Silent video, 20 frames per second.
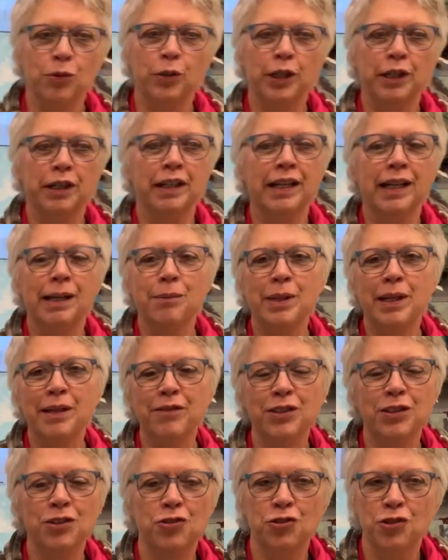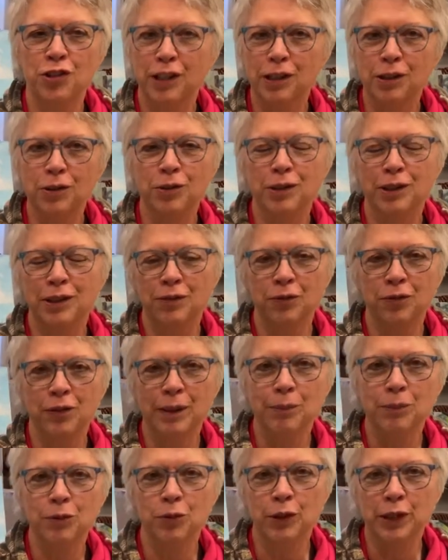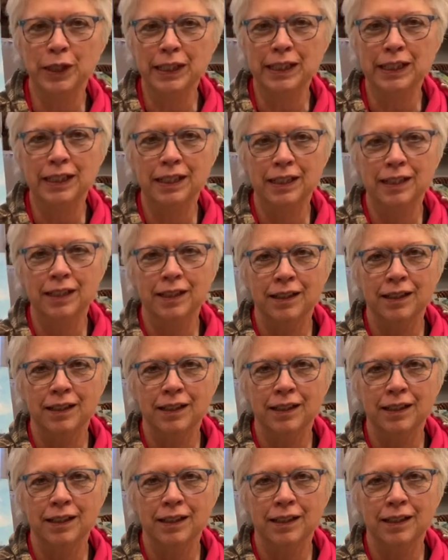um, see previews of the artists,